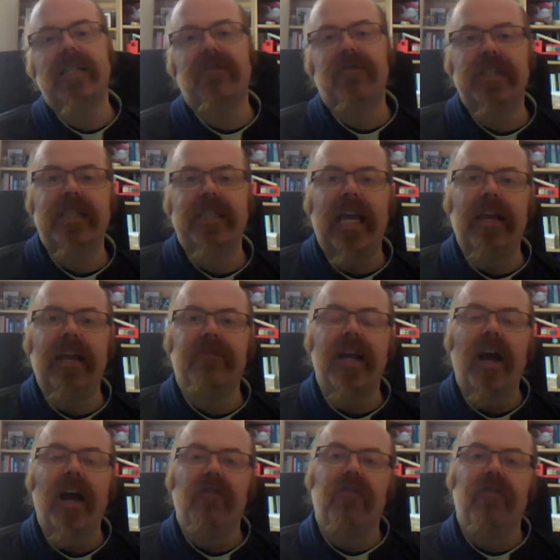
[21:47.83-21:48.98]
have received
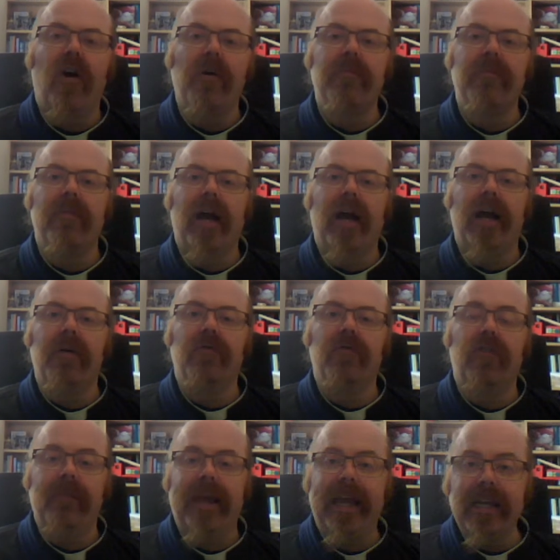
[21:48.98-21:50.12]
from
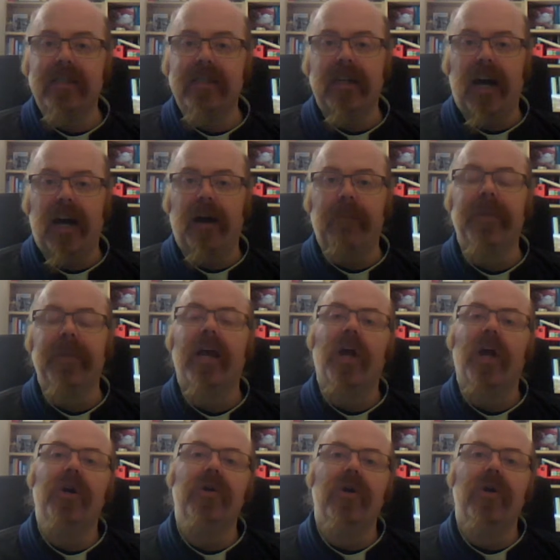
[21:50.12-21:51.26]
Islam,
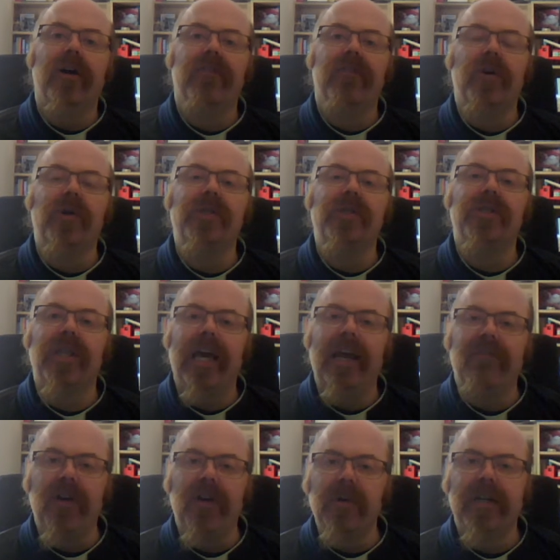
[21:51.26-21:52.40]
who, of course, their
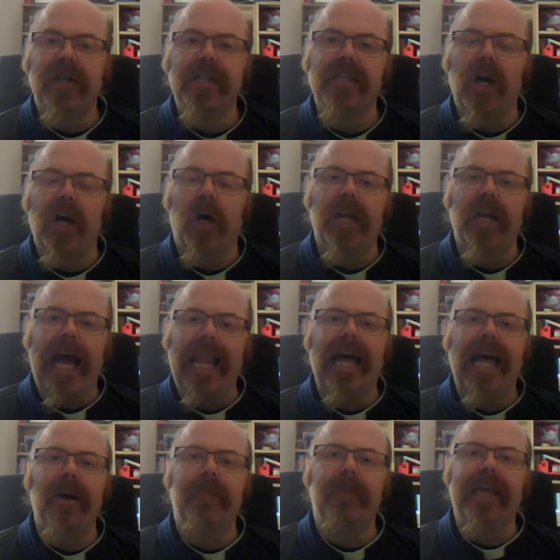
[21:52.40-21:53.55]
focus on
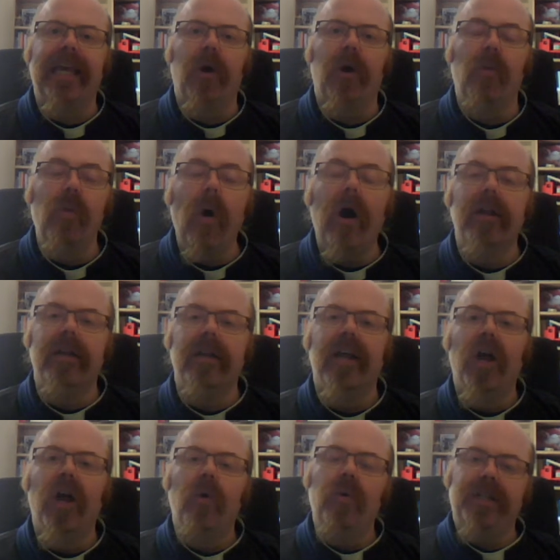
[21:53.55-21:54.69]
Allah being one
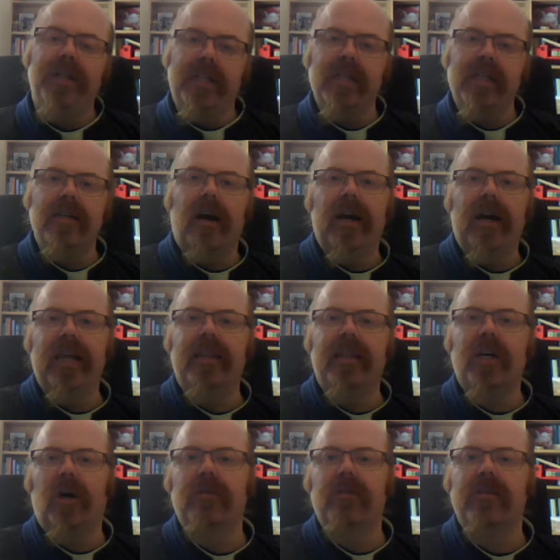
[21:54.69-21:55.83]
would deny the
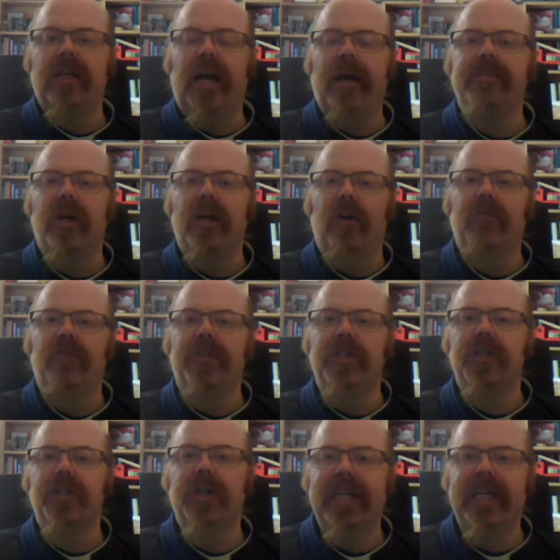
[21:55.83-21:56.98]
concept of the
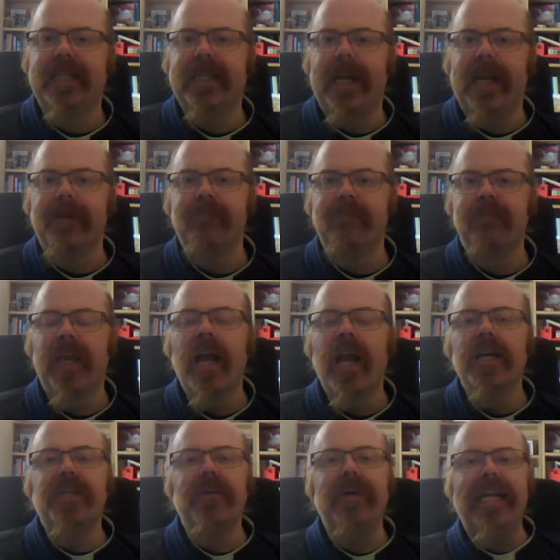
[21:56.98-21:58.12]
Trinity.
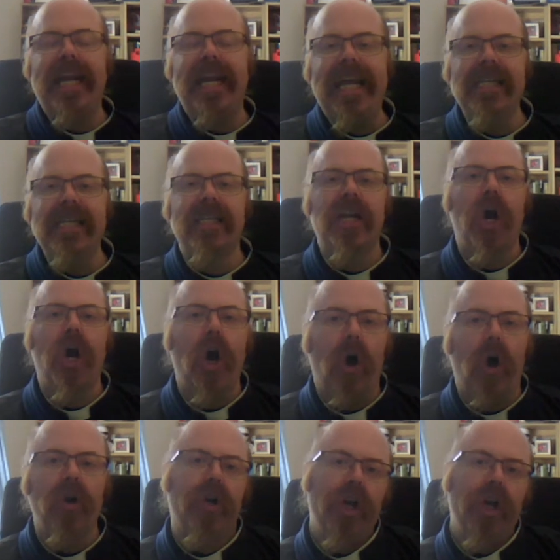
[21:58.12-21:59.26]
So it is an
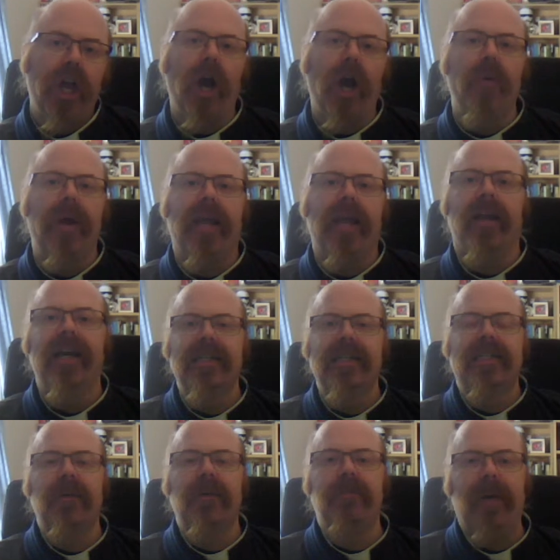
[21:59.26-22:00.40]
ongoing
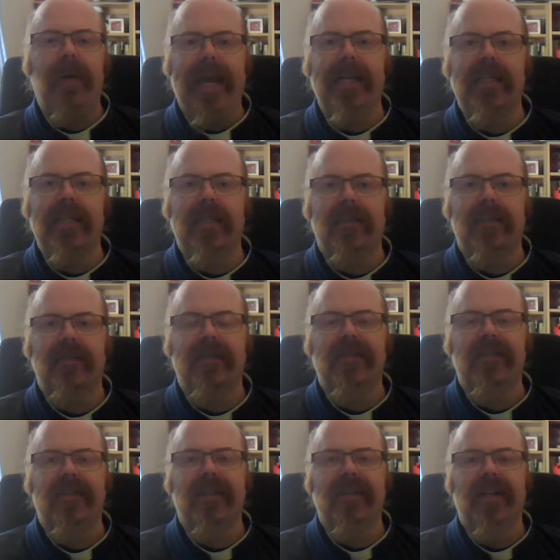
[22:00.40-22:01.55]
debate.
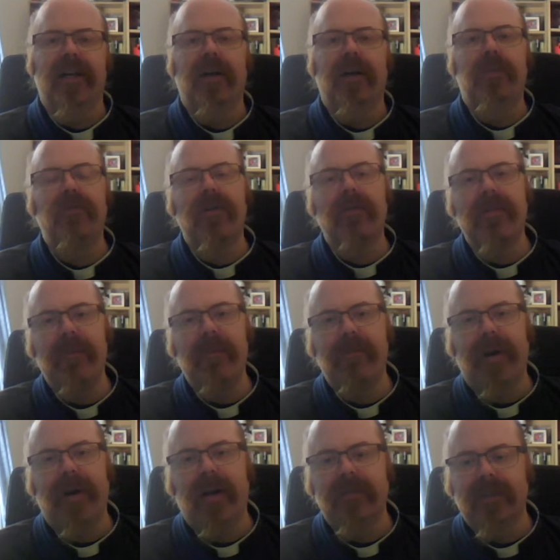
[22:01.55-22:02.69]
But
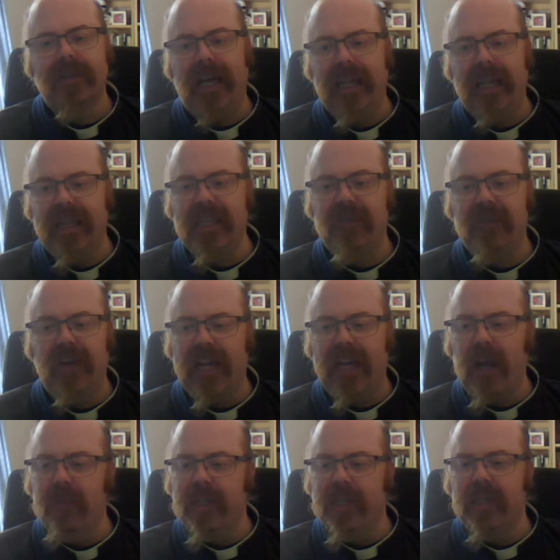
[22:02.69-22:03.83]
remember, in this
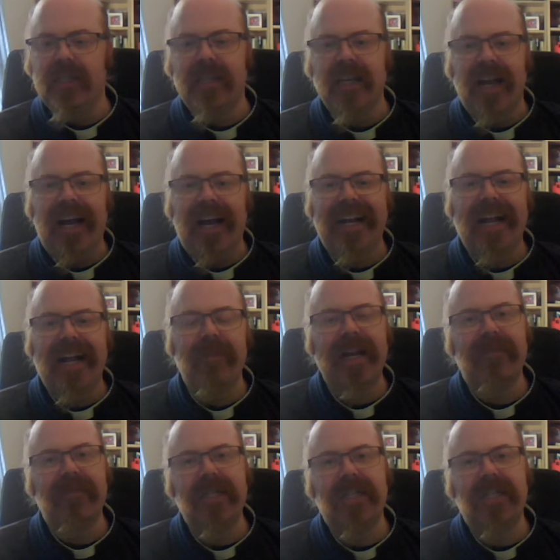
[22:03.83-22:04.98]
video, which is coming
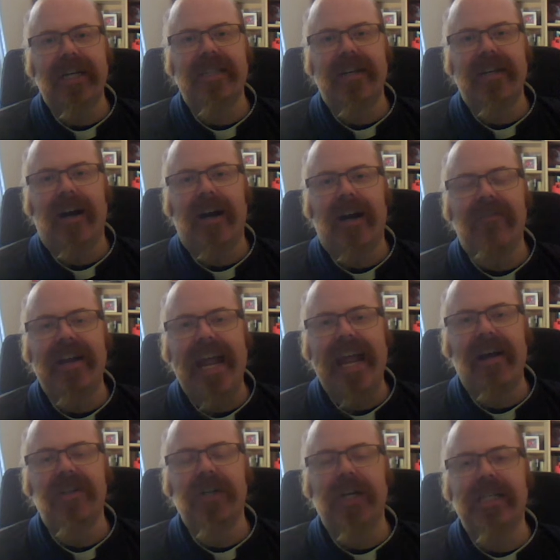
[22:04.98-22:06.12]
up to just half an
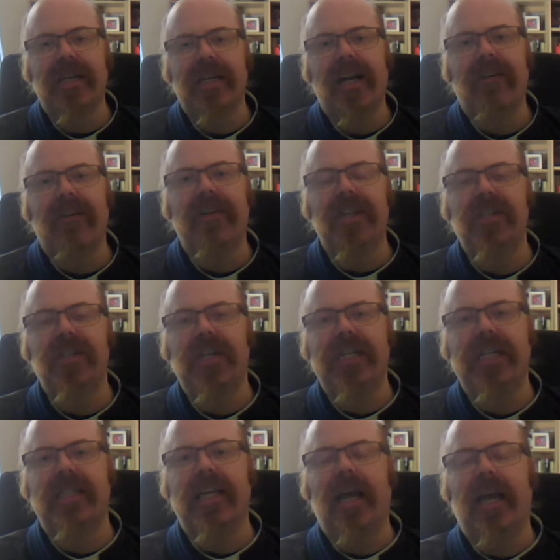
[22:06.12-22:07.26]
hour, trying to cover the
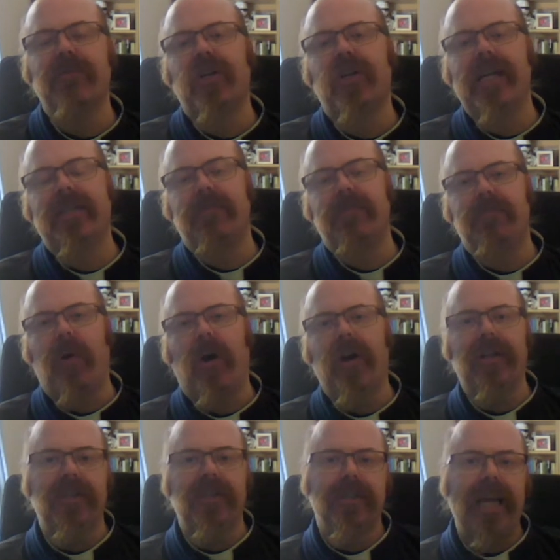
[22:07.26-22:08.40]
Trinity, I'm trying to
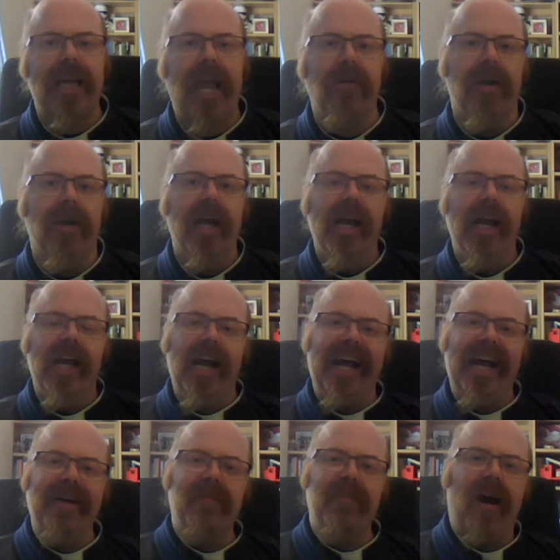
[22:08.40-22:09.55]
boil down
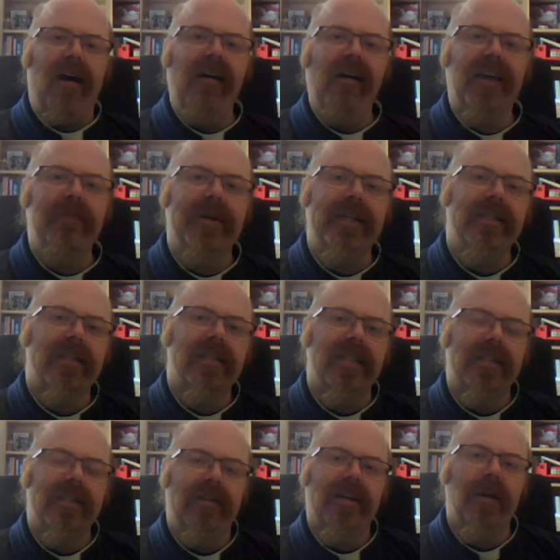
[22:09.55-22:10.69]
arguments that
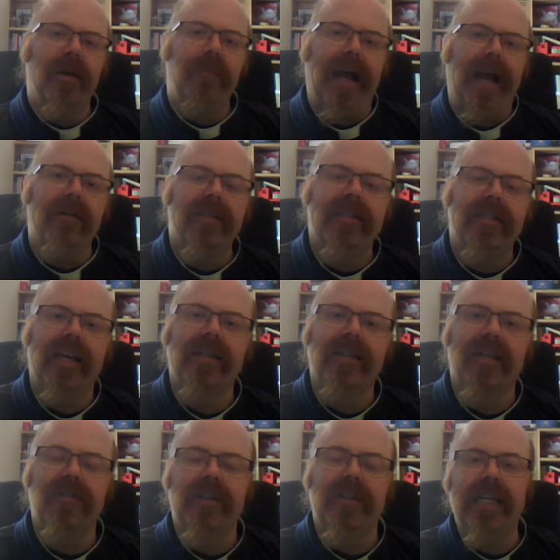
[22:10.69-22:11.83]
took about
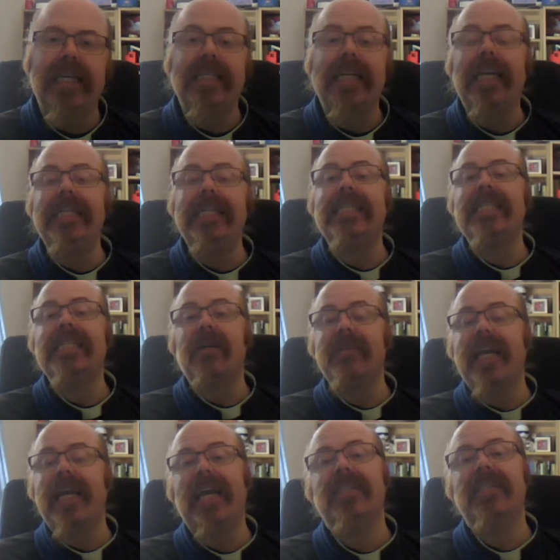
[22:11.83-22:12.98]
600 years and in some
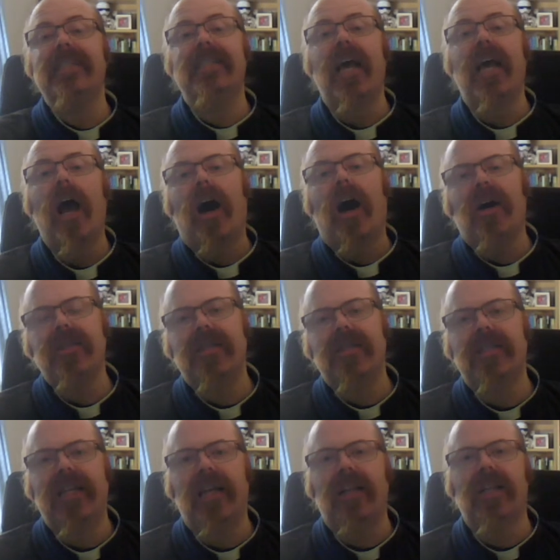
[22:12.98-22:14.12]
cases are
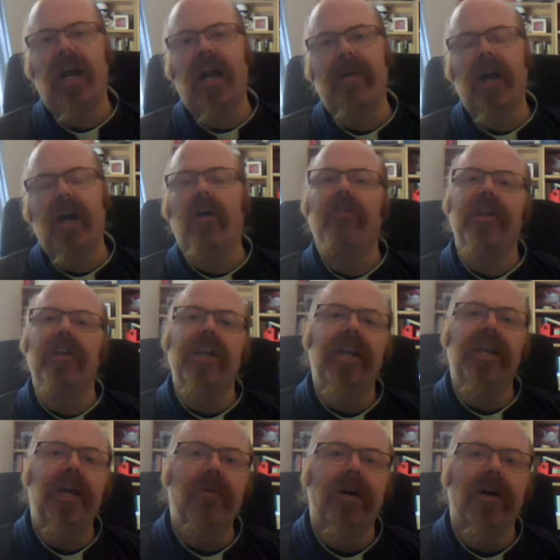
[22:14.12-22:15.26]
still going on. The
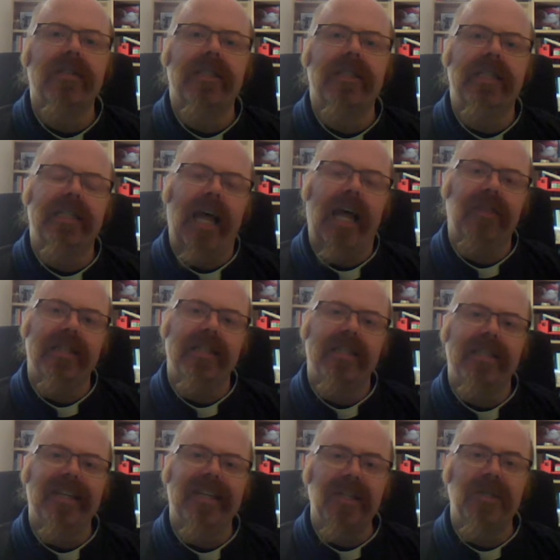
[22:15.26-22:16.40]
nuances and the
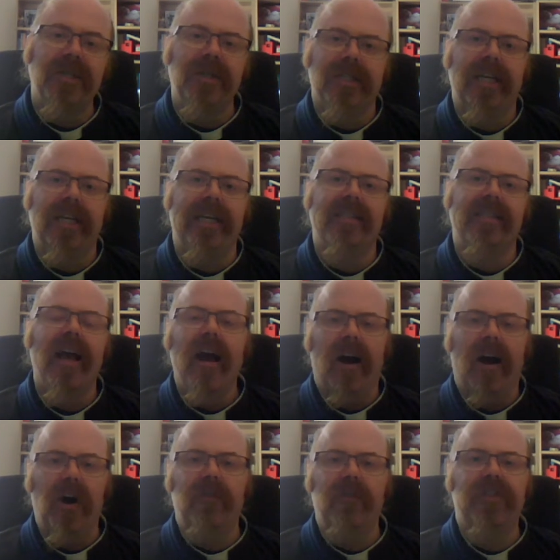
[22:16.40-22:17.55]
subtleties
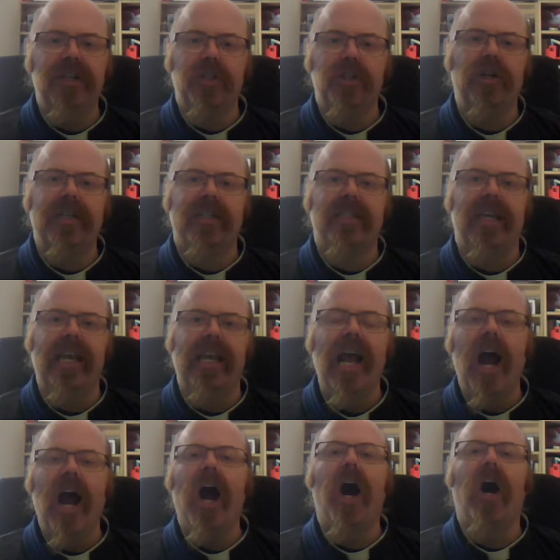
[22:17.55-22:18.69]
of the Trinity
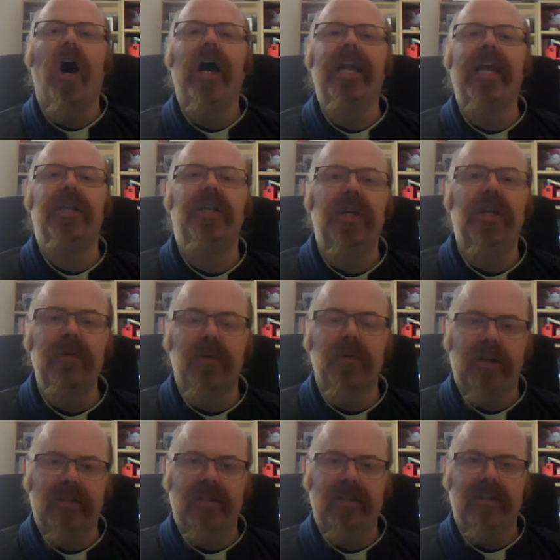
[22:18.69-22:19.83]
are
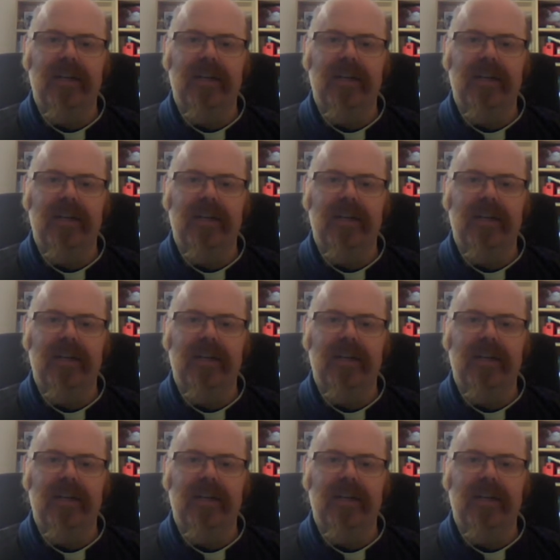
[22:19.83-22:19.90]
innumerate.